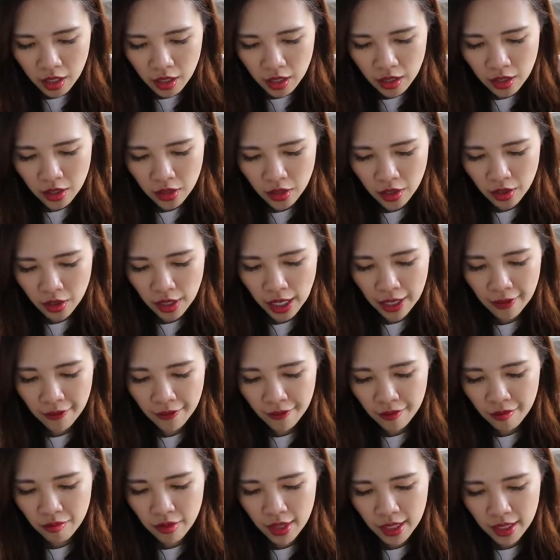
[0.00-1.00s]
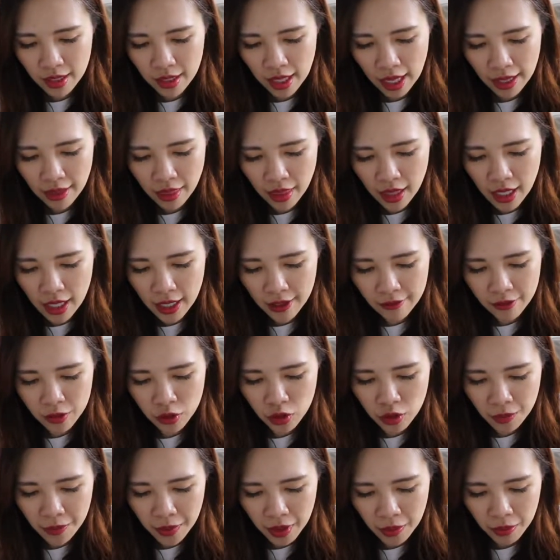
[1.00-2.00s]
So I think I've
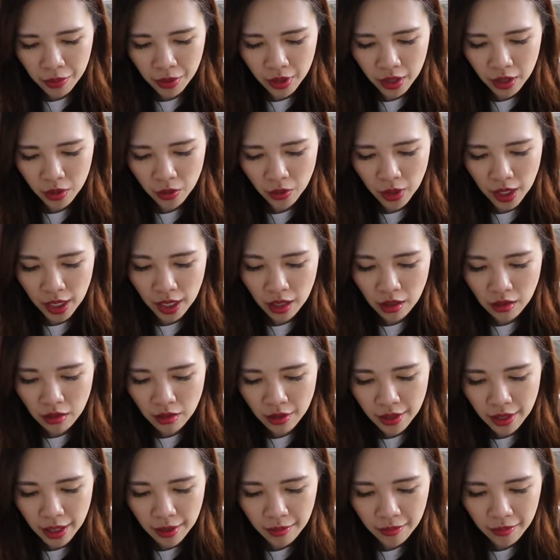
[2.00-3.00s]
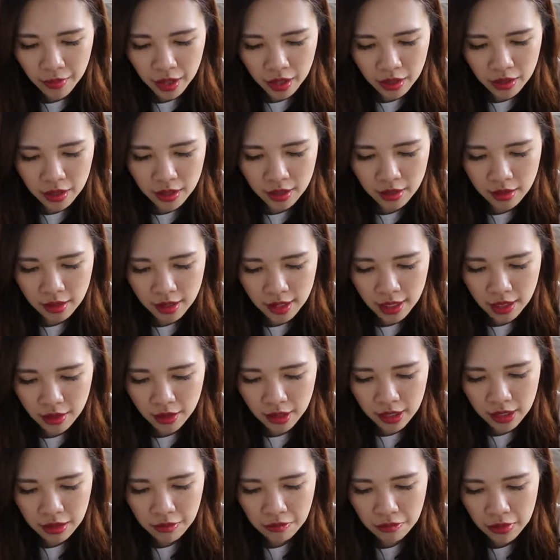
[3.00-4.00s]
scooped it pretty well. It's
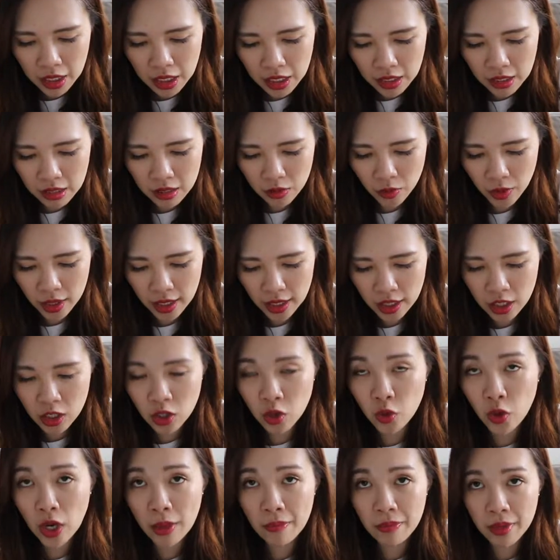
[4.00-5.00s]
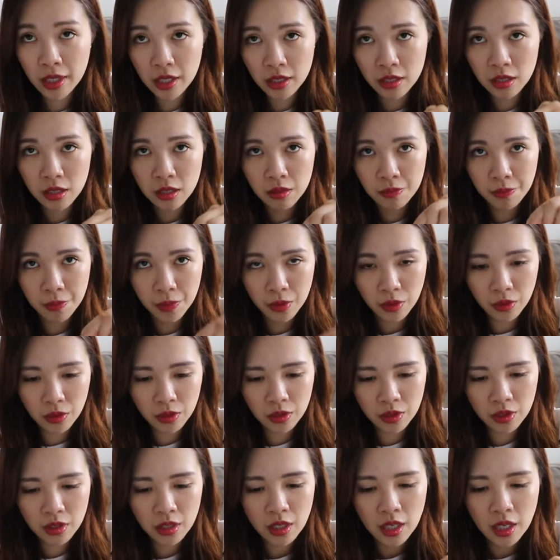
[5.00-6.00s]
thoroughly mixed. When I scrape the
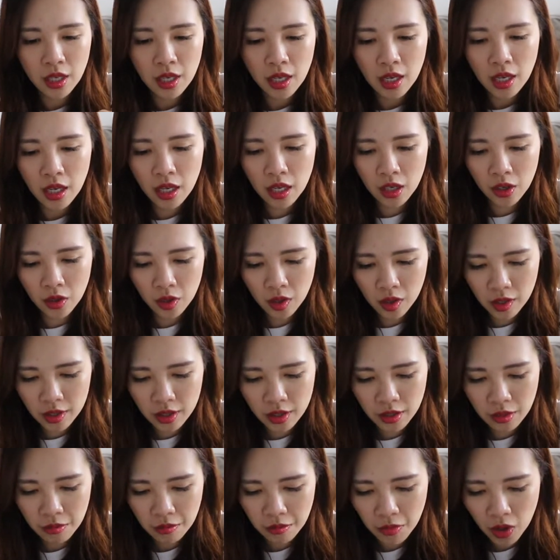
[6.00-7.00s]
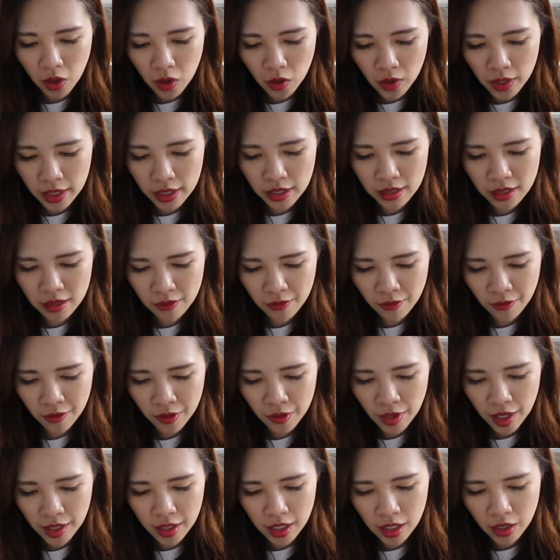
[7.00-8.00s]
spoon across the mold, it doesn't feel
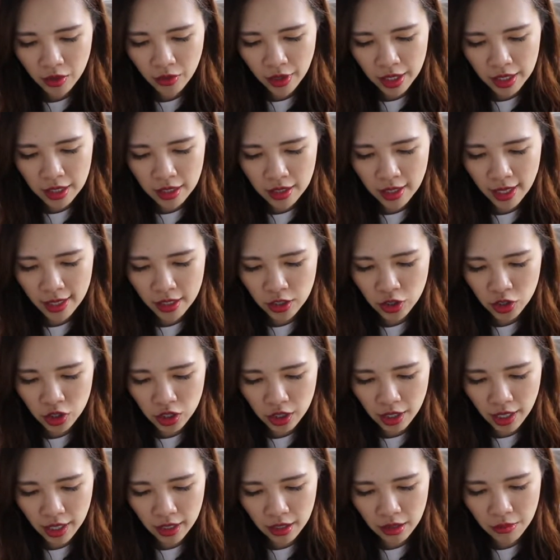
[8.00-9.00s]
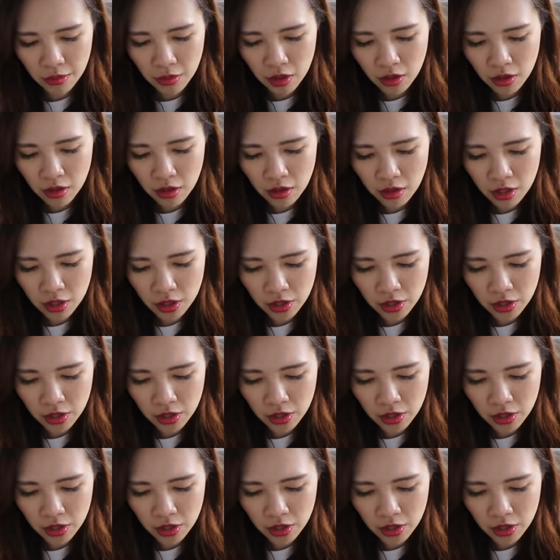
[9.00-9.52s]
any grainy texture anymore.